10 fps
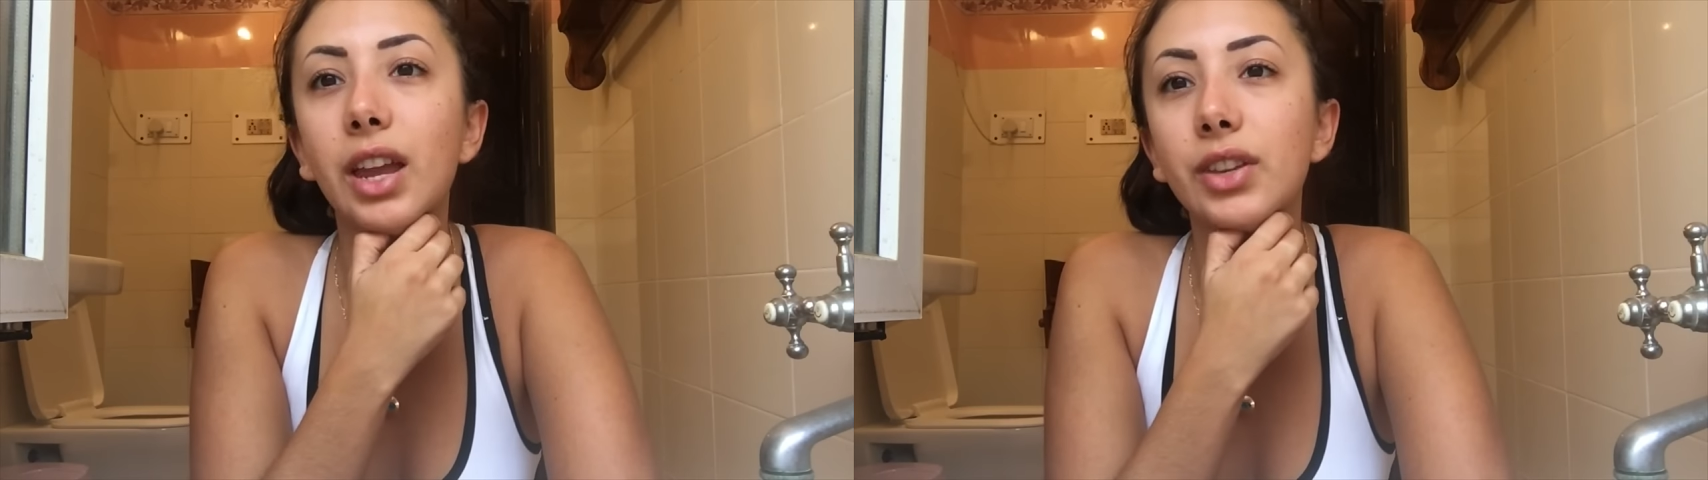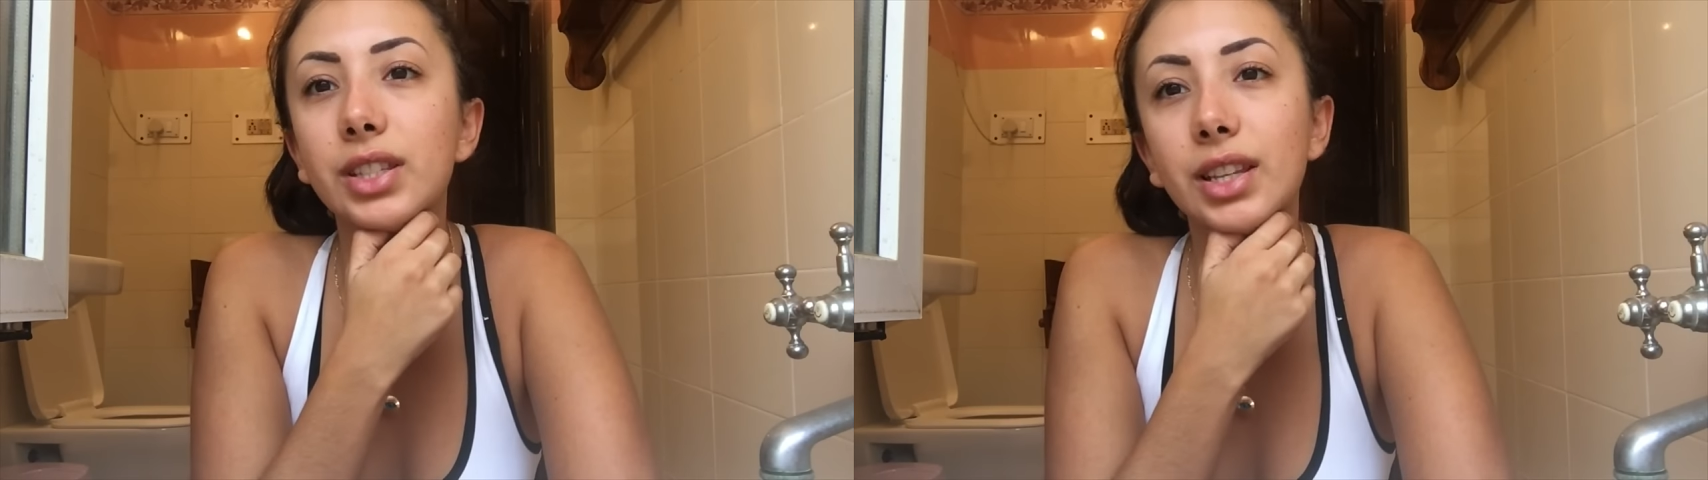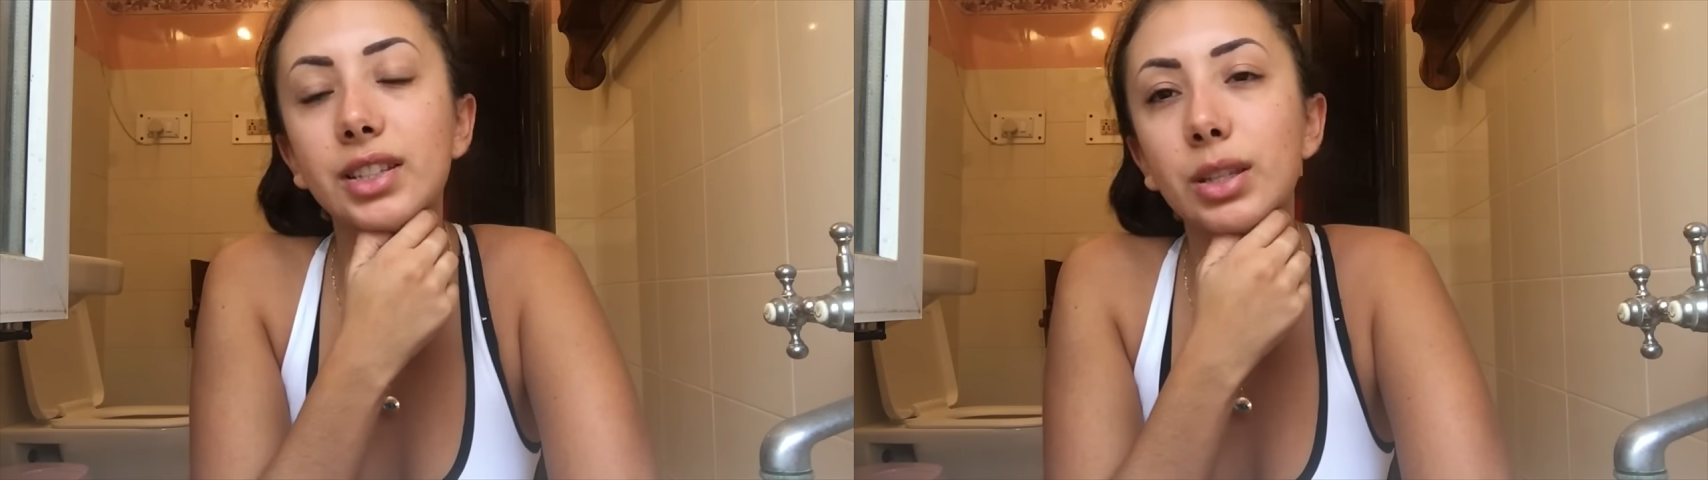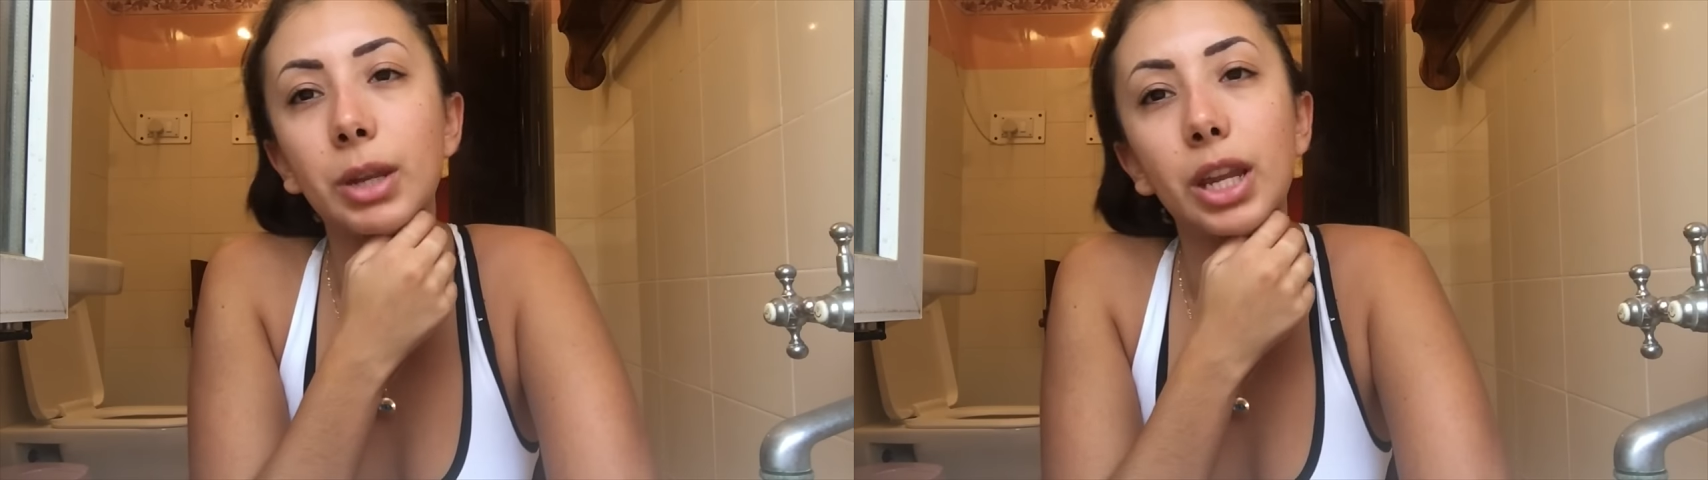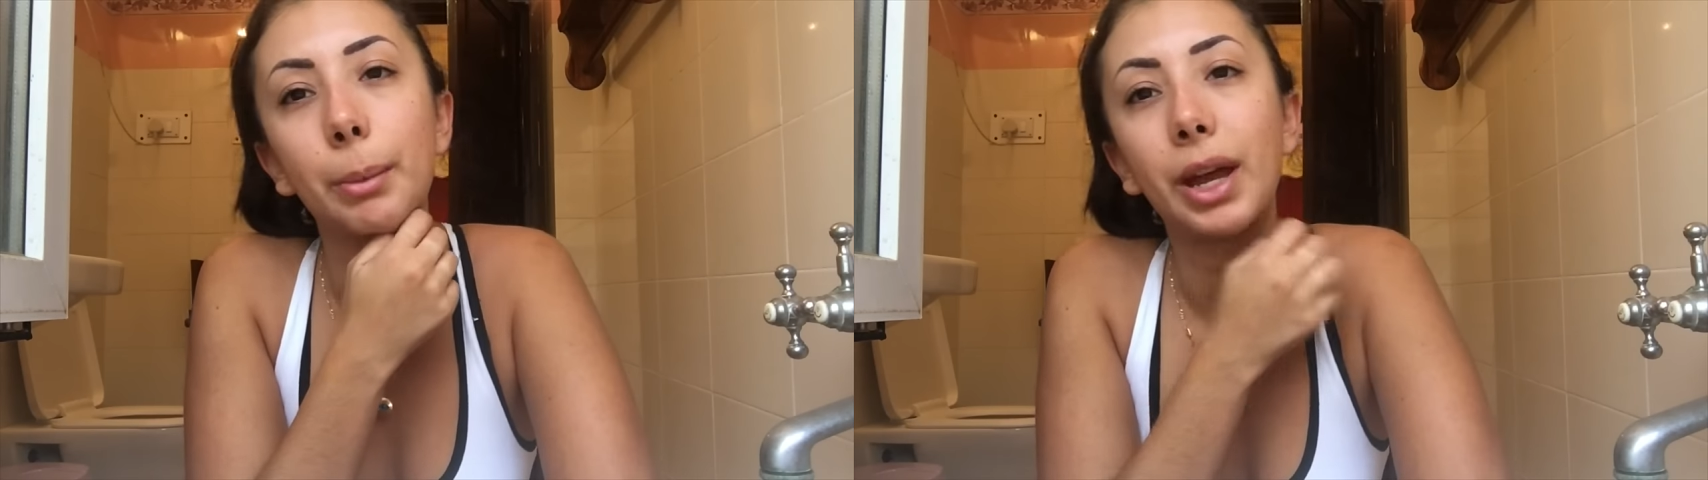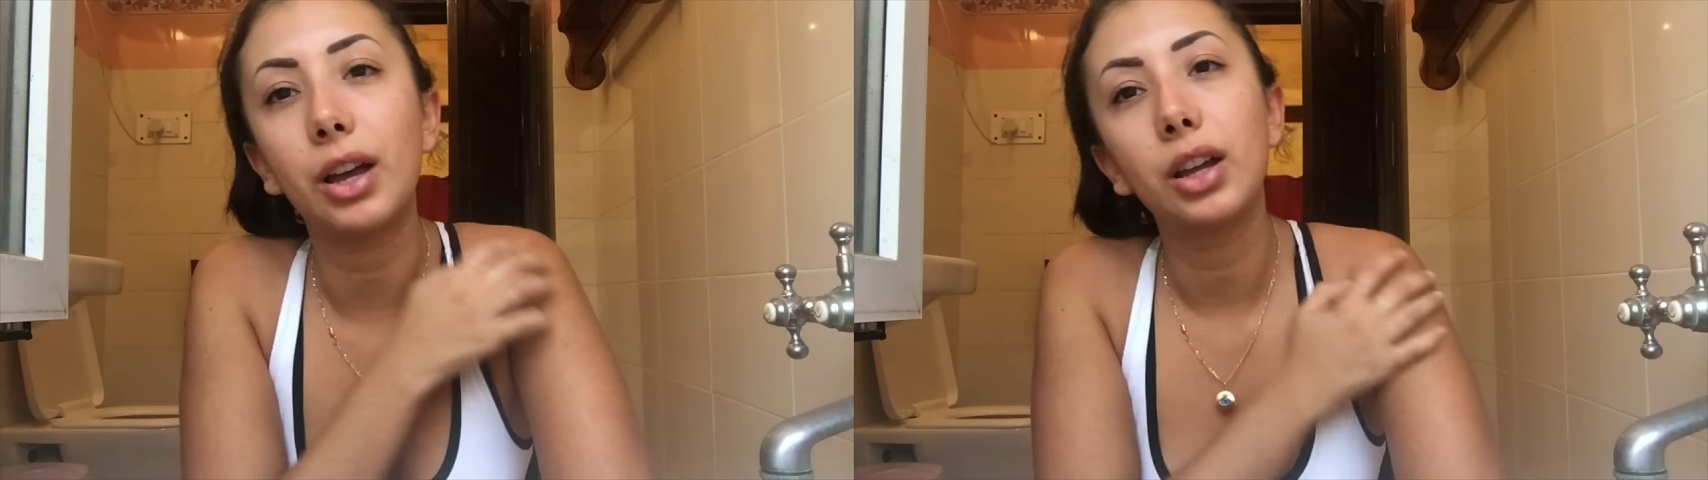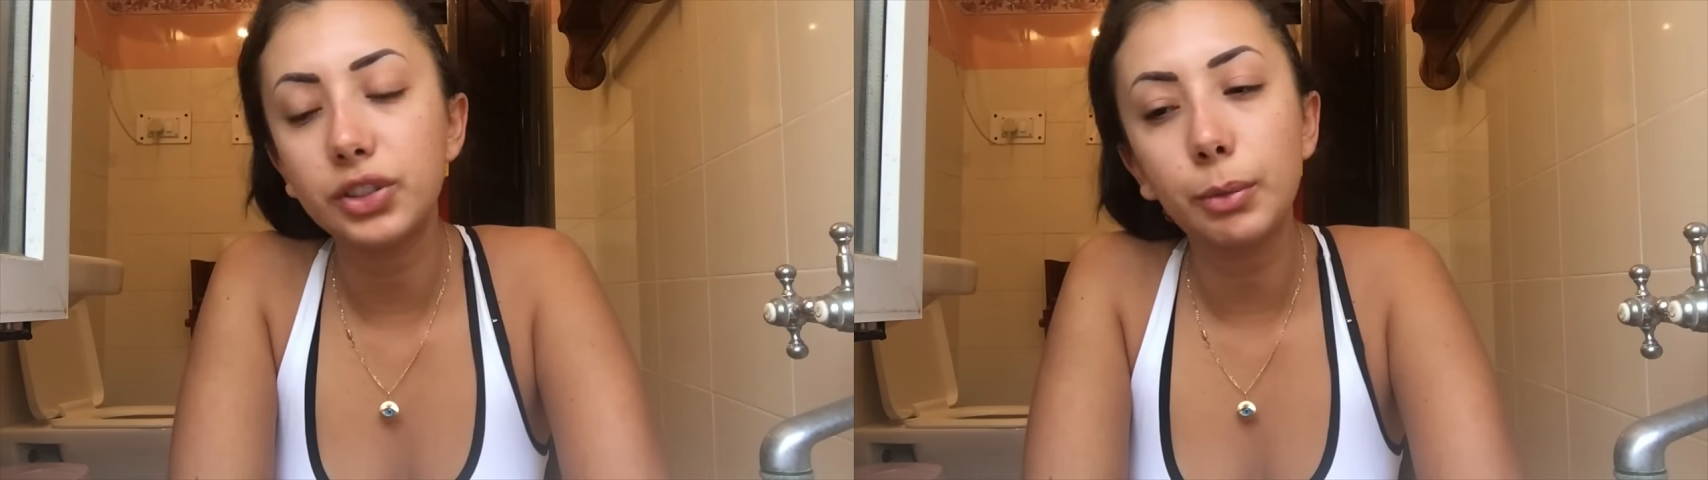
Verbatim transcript: ever said to me about